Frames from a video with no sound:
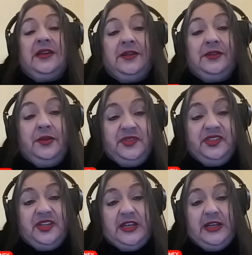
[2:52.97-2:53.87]

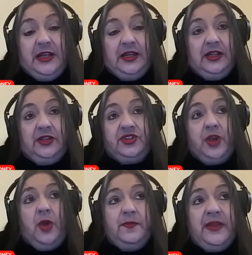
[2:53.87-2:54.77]
Lucy
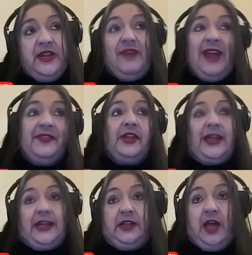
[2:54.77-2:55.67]
showed me rather
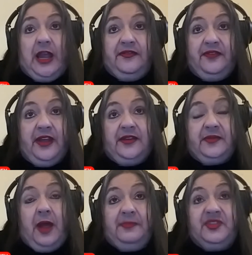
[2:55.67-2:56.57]
late in life, and it,
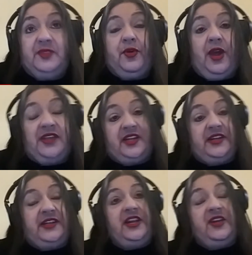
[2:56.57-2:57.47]
I'm surprised I
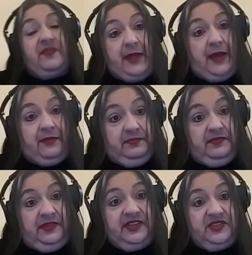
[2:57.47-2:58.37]
didn't hear about
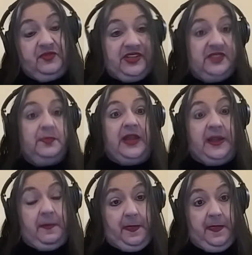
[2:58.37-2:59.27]
this
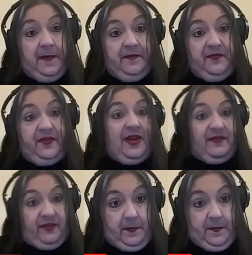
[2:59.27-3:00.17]
recipe
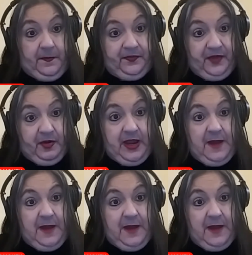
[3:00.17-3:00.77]
forever. Okay.